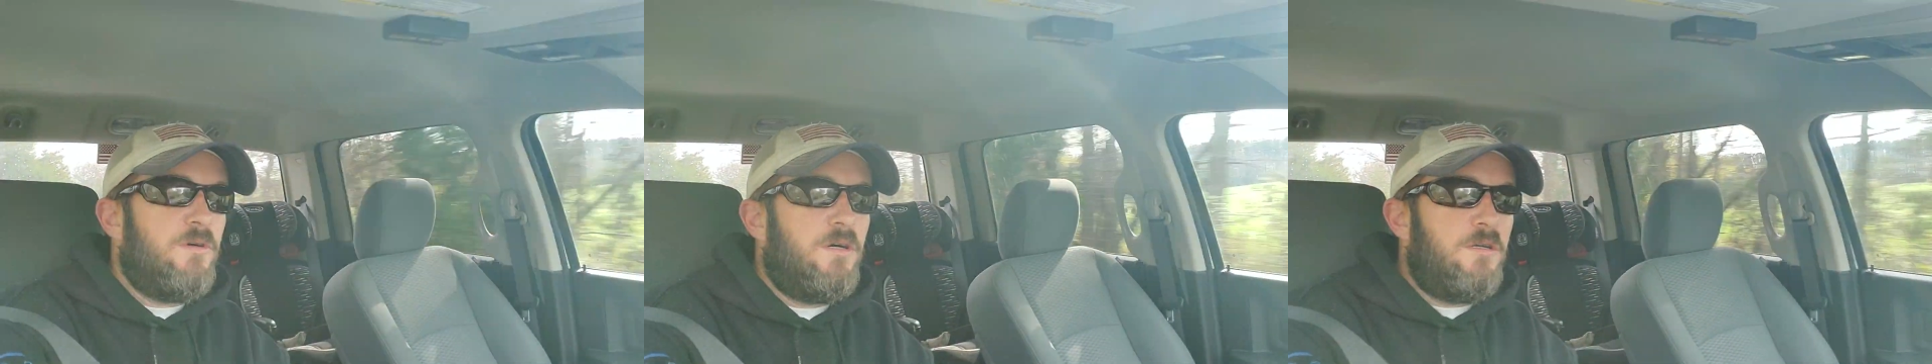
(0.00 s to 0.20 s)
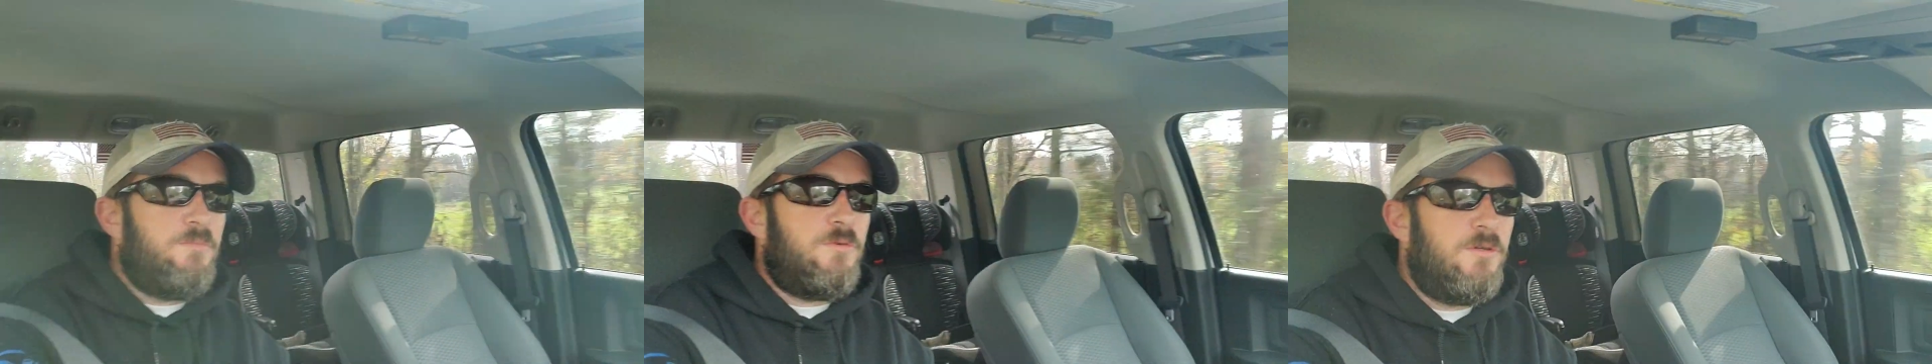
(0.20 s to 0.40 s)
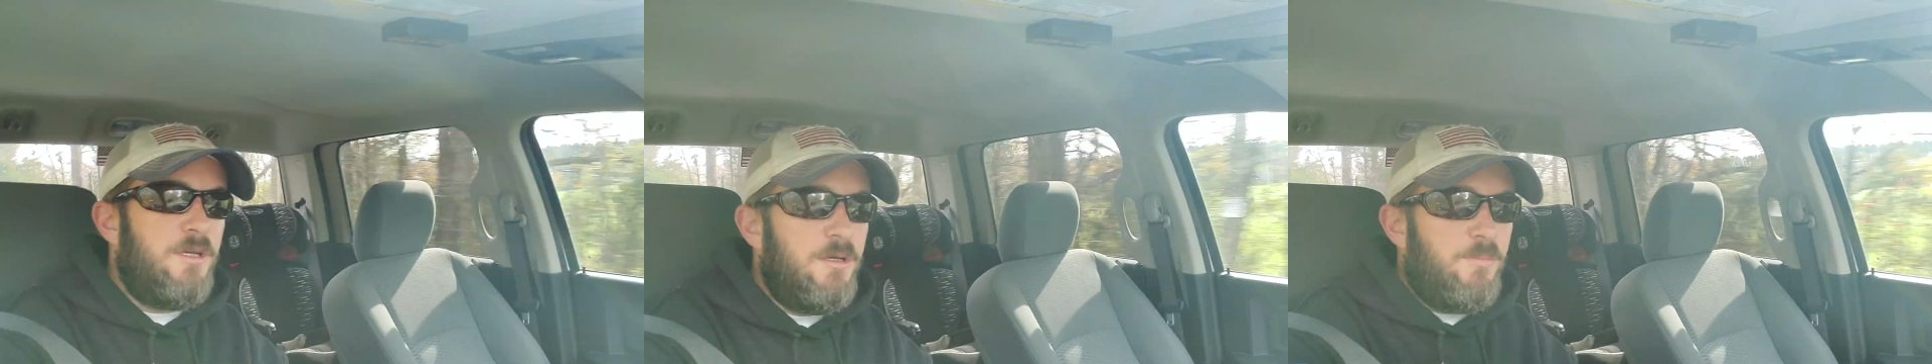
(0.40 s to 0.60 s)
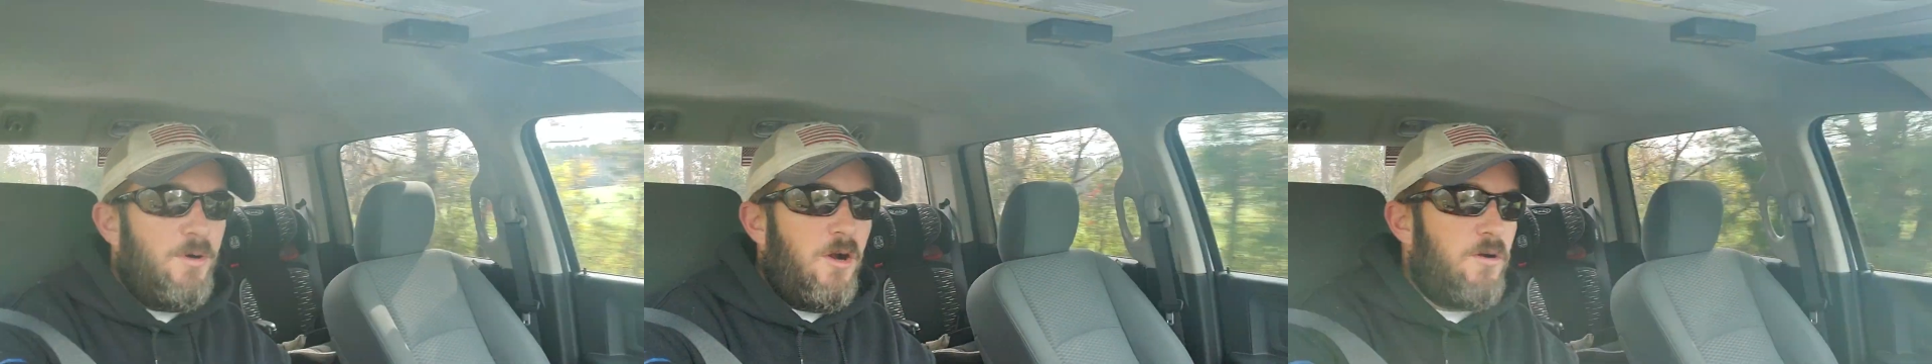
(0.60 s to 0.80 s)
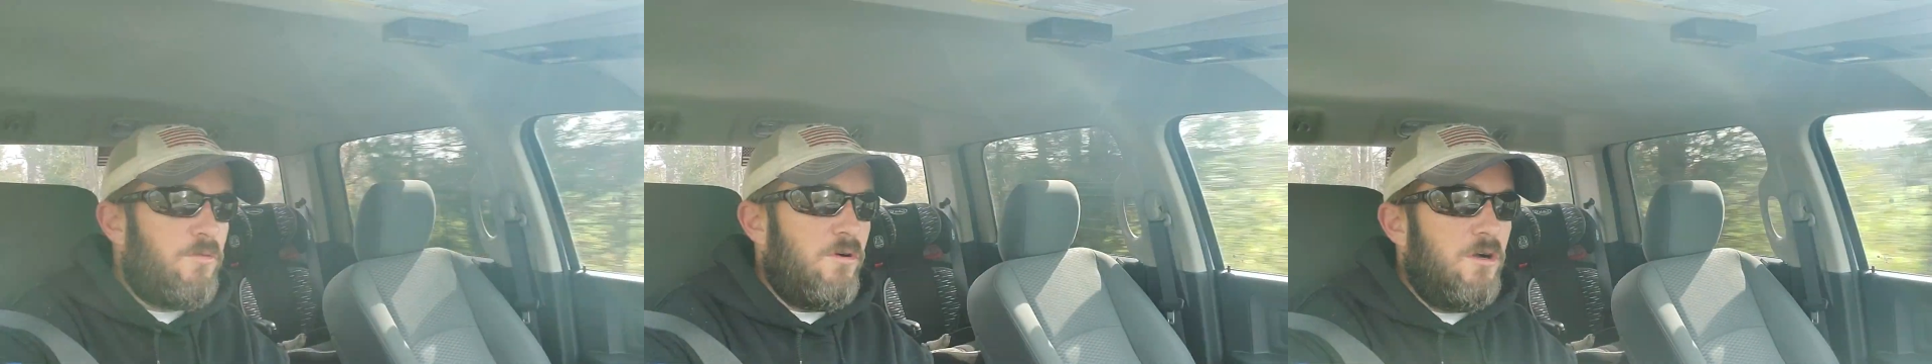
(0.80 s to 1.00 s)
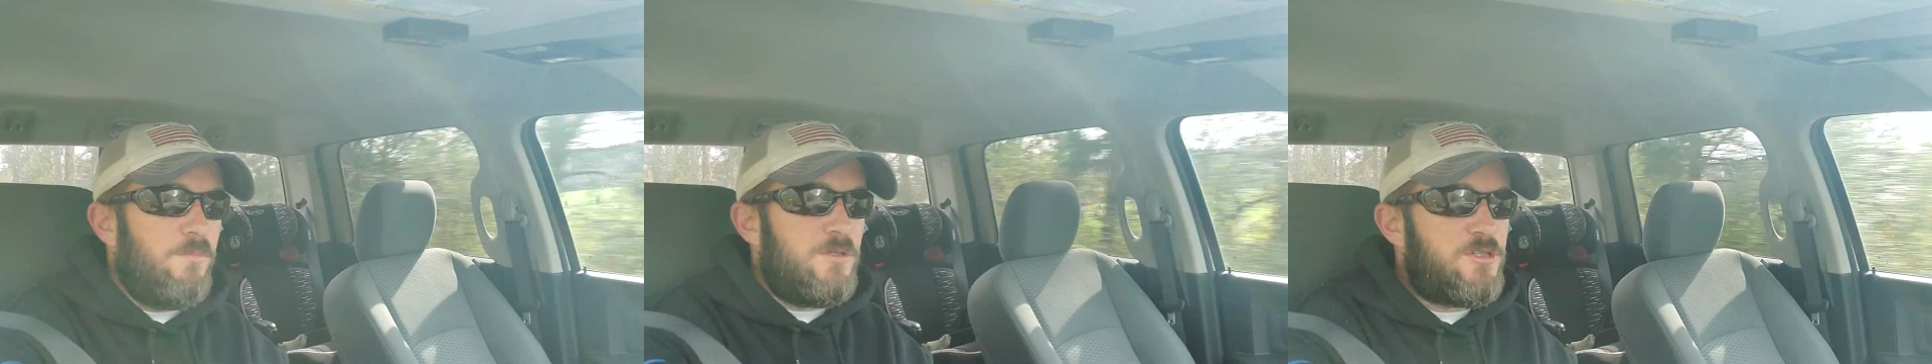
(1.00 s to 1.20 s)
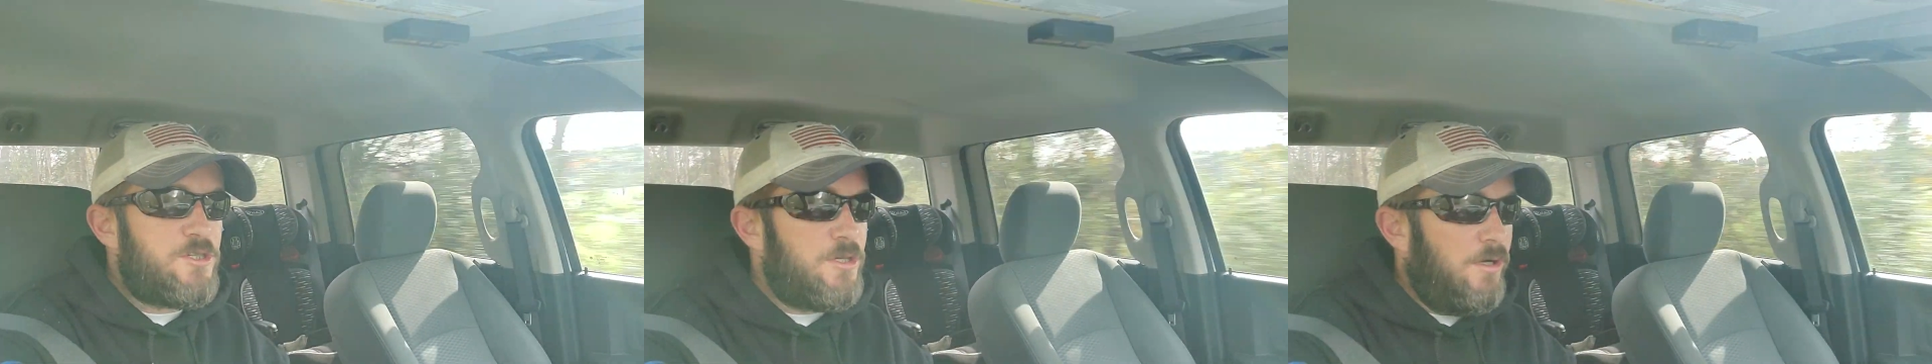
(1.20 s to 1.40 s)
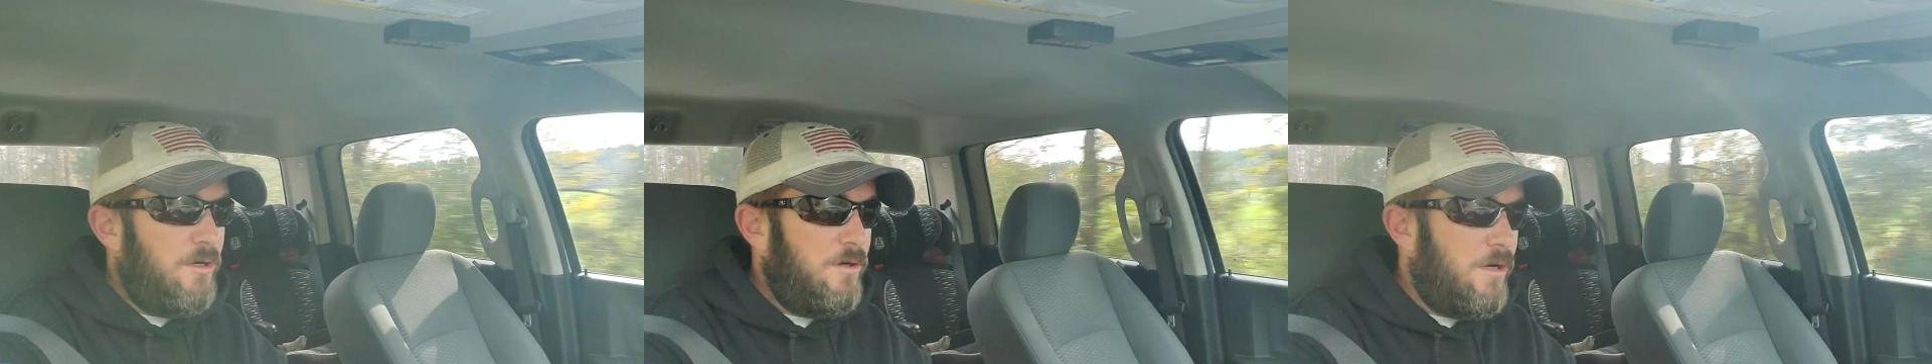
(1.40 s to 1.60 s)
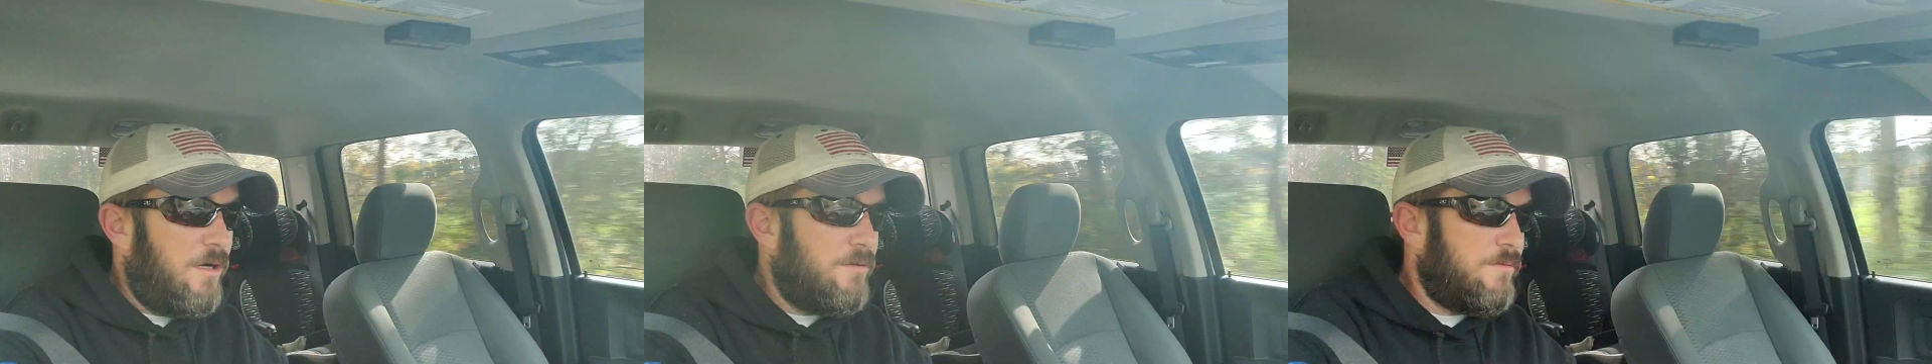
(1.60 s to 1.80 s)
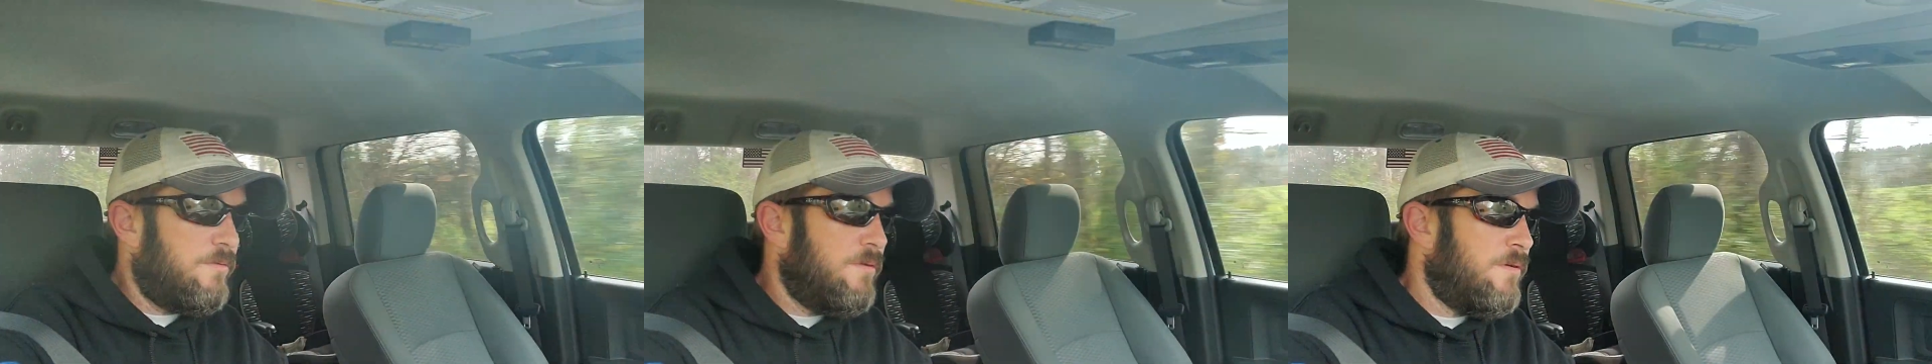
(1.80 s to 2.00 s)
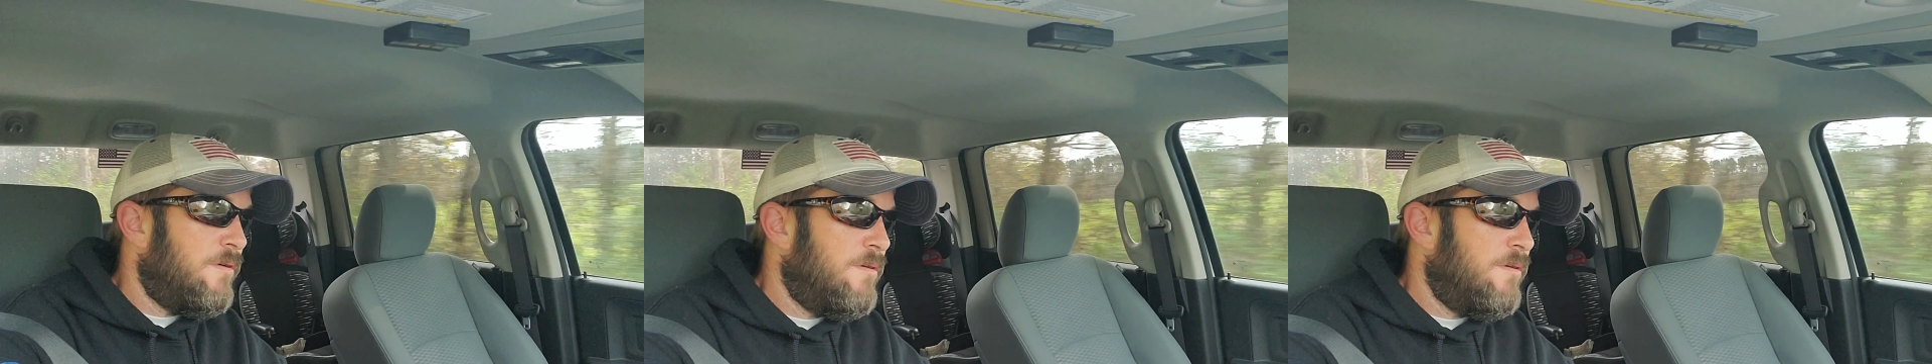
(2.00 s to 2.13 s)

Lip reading: on Maria Bartiromo's show on